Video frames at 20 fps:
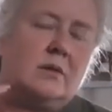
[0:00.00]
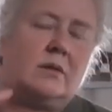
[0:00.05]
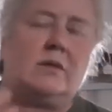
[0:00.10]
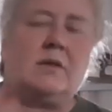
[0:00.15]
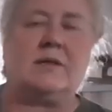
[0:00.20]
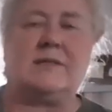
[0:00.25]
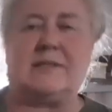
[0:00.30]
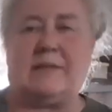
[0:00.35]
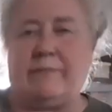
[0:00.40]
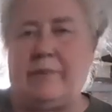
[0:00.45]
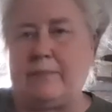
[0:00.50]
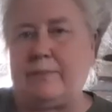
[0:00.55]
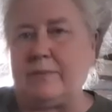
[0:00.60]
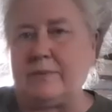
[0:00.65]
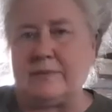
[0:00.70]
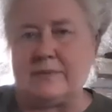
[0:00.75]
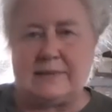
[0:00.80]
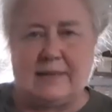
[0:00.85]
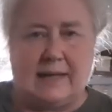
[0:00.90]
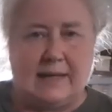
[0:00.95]
because some
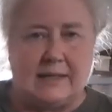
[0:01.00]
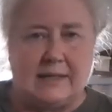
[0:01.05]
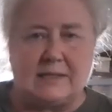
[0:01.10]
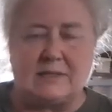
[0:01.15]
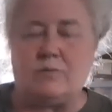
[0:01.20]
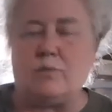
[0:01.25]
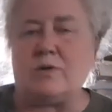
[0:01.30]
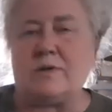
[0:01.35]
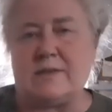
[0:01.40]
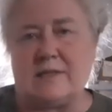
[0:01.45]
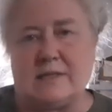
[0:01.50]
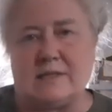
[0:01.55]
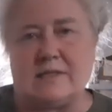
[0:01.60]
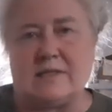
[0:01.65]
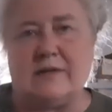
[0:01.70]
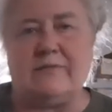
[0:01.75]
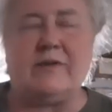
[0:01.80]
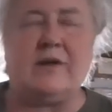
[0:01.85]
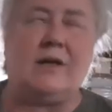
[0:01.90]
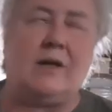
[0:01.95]
people's skin's more
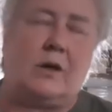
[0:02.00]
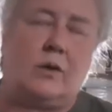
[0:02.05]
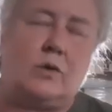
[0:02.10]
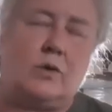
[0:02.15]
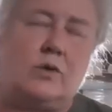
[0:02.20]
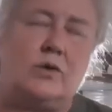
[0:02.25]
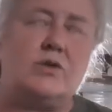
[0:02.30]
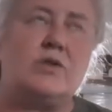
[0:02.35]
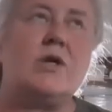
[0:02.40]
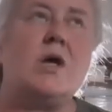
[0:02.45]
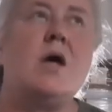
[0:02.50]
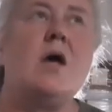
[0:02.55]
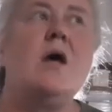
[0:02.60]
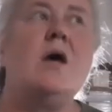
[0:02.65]
sensitive than others